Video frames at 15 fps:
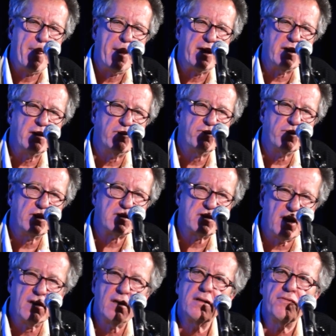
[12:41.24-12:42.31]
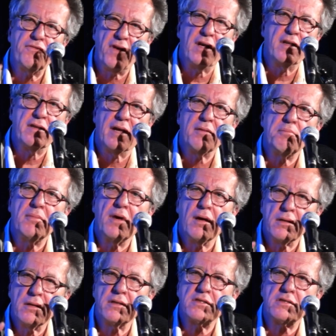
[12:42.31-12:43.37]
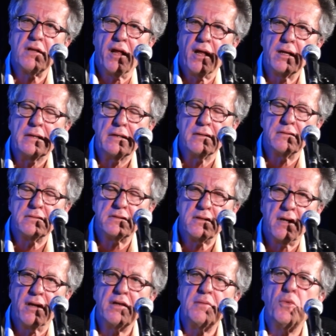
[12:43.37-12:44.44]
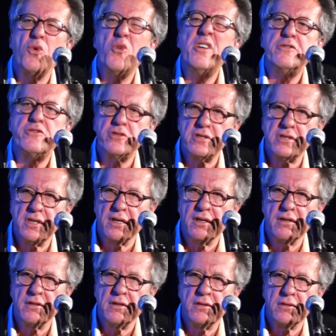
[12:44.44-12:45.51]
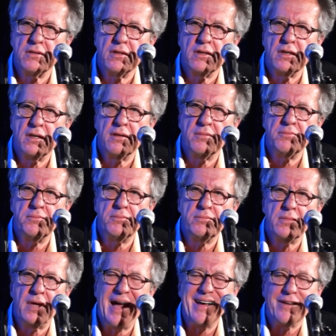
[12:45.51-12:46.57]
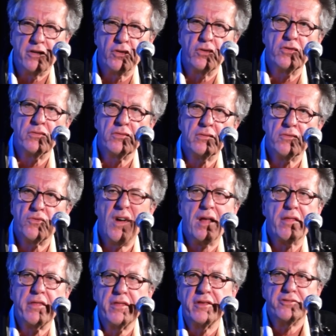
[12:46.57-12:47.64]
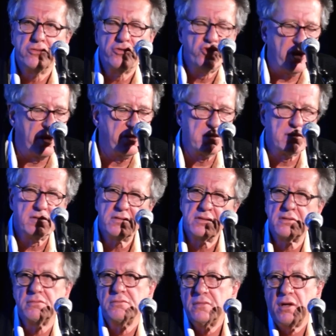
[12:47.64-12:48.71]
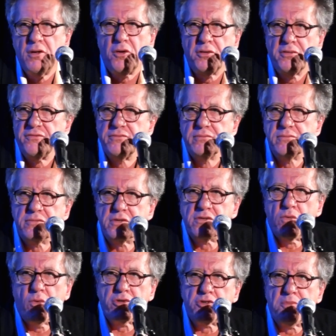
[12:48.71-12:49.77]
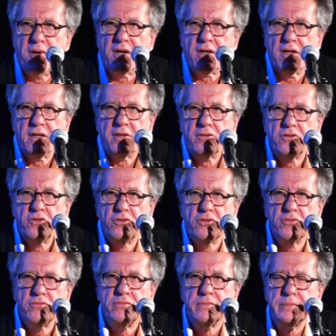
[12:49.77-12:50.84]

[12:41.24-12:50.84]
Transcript: He suddenly found that a slightly more interesting angle, rather than just a lot of swashbuckling, you know.